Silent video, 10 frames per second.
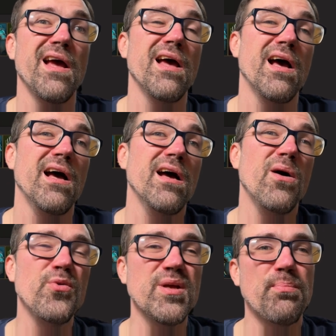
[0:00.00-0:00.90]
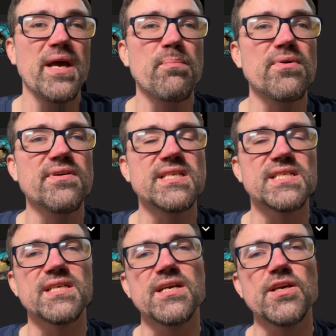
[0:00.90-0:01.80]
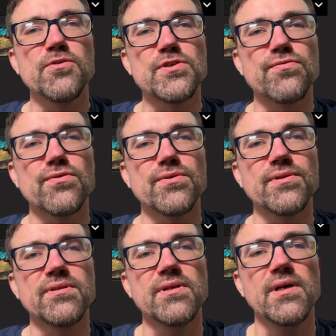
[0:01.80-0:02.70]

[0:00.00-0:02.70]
On the paper, it's a useful